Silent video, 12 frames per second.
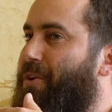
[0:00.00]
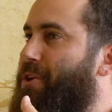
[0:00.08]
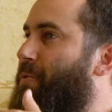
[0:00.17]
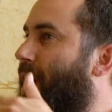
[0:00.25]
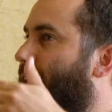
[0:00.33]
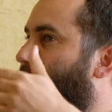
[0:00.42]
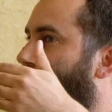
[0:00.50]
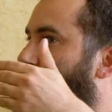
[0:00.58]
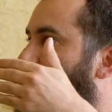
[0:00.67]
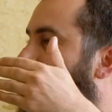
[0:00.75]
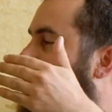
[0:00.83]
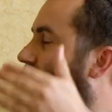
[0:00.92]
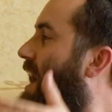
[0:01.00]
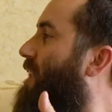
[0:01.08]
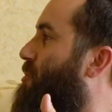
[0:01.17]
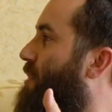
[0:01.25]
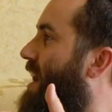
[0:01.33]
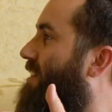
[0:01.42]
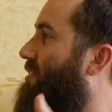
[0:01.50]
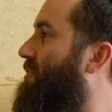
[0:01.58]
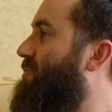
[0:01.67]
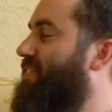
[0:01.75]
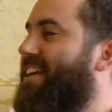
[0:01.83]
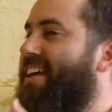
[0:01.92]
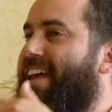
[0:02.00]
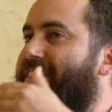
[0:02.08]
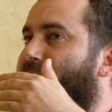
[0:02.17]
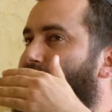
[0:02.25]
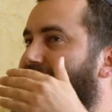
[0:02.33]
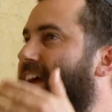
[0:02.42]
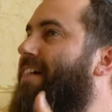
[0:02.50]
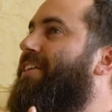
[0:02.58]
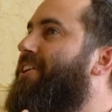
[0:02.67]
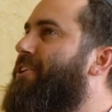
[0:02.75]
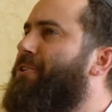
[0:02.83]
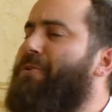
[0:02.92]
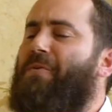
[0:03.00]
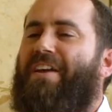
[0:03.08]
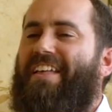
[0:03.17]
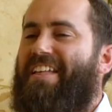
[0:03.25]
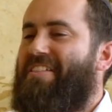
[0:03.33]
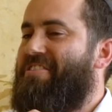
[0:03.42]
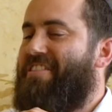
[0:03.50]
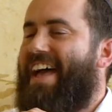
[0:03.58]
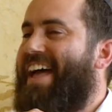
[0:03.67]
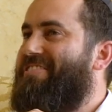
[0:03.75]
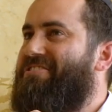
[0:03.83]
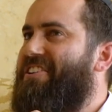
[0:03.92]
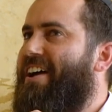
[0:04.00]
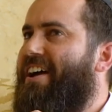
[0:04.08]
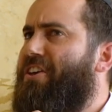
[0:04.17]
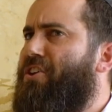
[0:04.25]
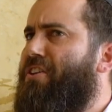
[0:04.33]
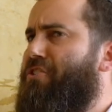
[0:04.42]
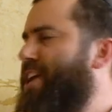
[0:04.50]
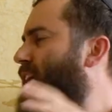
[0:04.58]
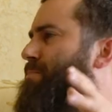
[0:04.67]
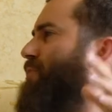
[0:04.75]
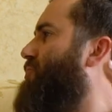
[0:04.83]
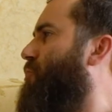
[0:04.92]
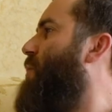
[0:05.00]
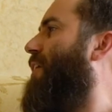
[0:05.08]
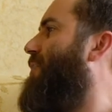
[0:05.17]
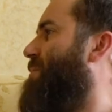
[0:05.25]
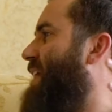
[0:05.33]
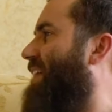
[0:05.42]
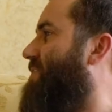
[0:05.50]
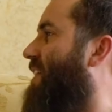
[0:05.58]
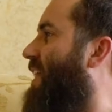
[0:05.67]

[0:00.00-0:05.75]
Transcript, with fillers: when you got contractors that were telling you that you can't build an aquarium that